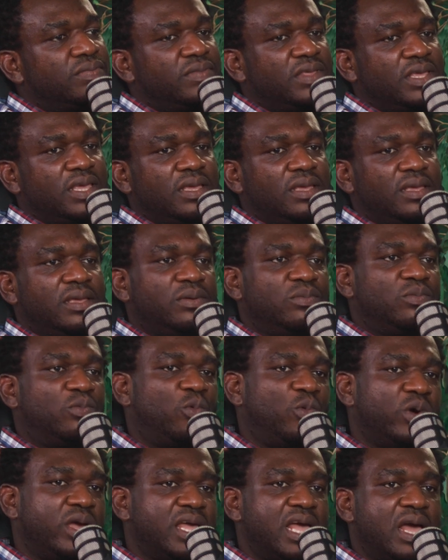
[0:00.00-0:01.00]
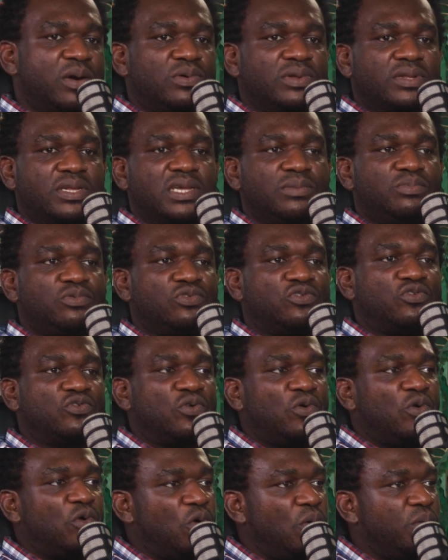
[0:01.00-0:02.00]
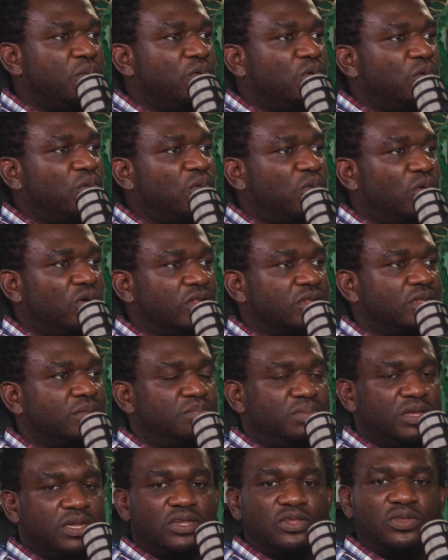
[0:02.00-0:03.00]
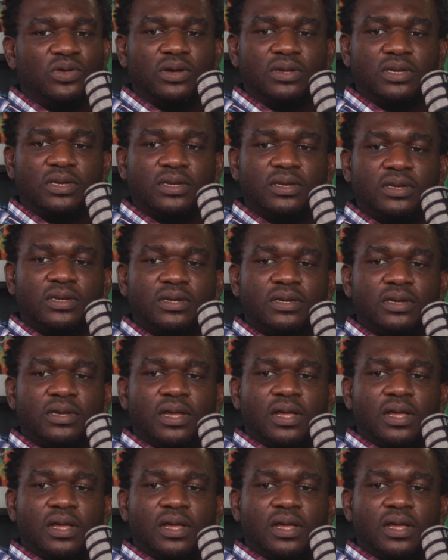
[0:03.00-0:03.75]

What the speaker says: the way I was able to cope was based on